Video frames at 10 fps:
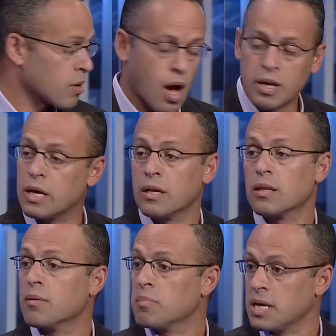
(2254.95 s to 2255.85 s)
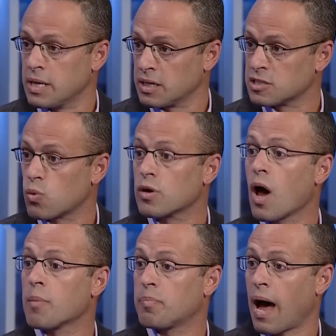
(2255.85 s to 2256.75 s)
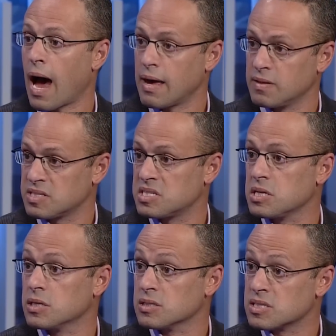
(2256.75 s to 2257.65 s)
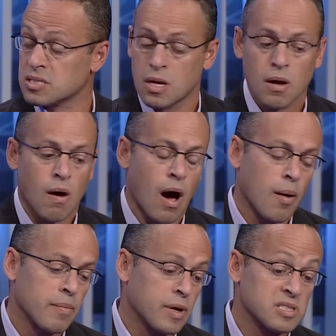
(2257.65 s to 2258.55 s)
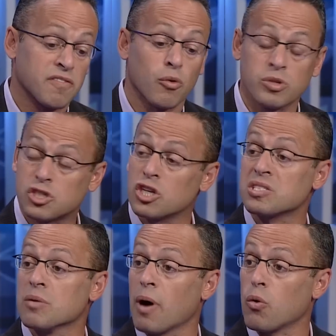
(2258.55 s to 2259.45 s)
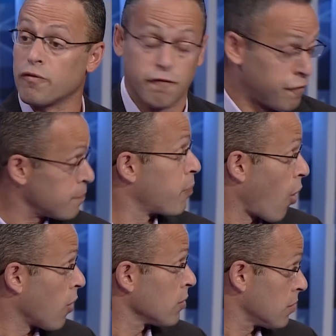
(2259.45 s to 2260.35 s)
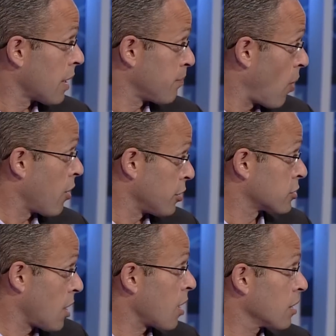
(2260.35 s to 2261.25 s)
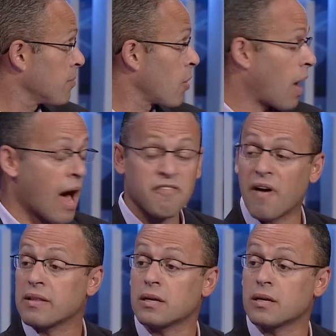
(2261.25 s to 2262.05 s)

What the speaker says: not in the meetings, we're not behind the scenes. Because if it was just about football, like Paul, you're talking about, I find it